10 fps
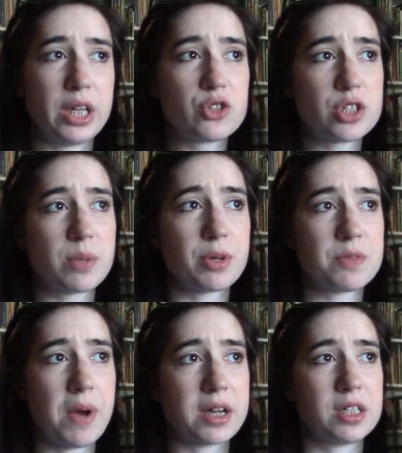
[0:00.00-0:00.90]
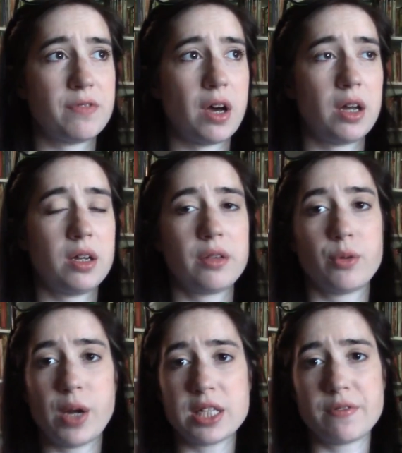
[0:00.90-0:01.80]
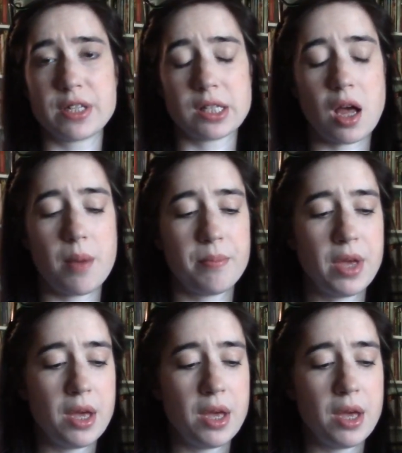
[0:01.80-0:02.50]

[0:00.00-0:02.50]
interesting perspective on the rise of Islam,